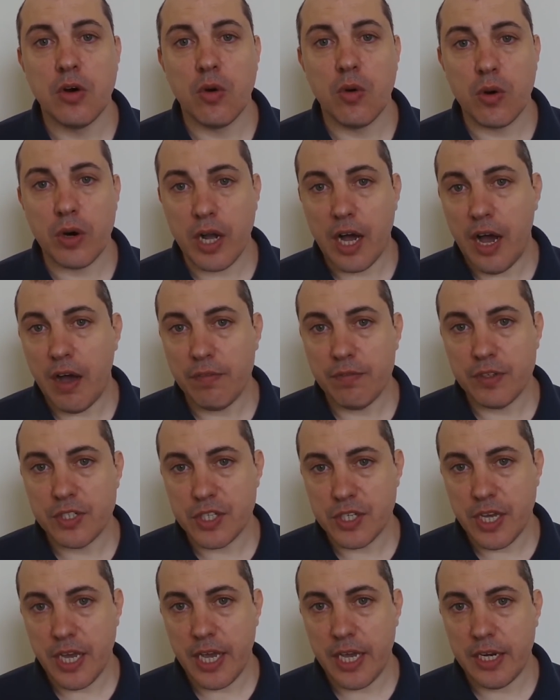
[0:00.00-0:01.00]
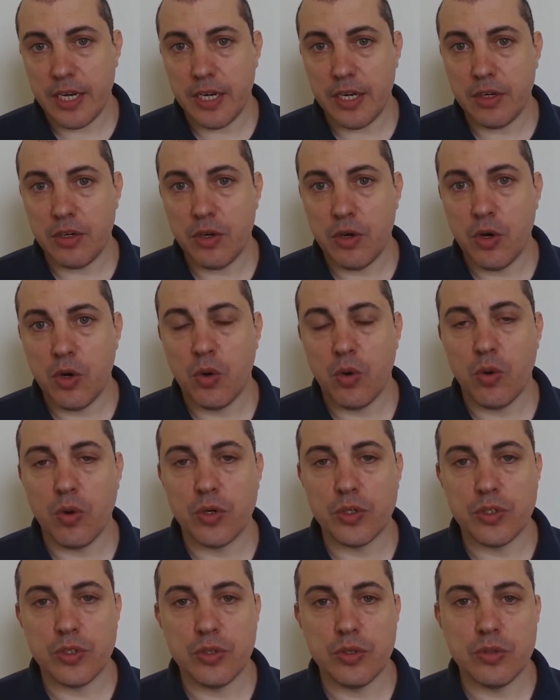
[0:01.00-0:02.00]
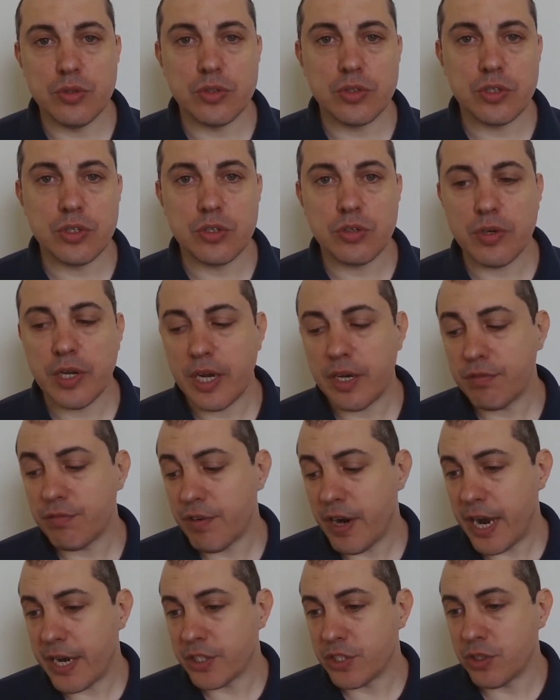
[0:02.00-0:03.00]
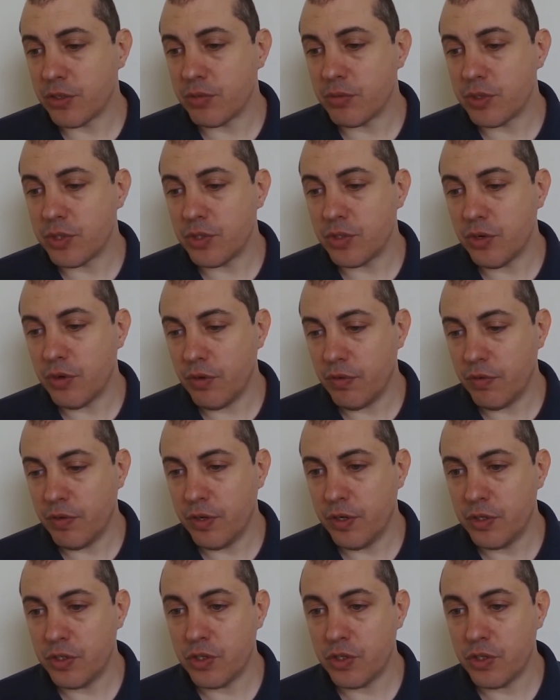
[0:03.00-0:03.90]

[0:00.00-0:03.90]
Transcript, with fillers: or confiscated or used to create fractional reserve.